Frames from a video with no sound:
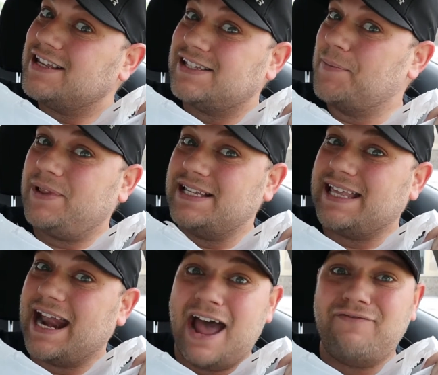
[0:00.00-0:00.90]
someplace
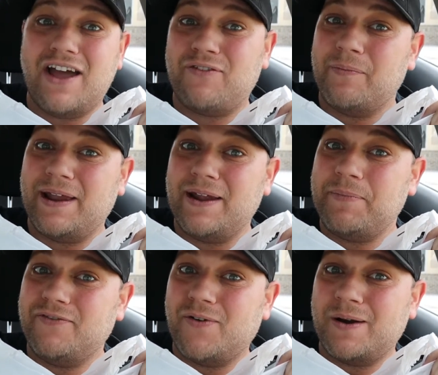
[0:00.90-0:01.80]
that I've never been
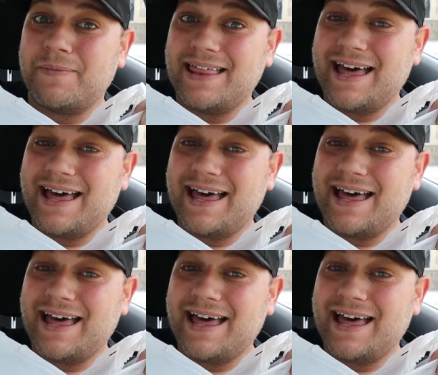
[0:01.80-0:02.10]
before in my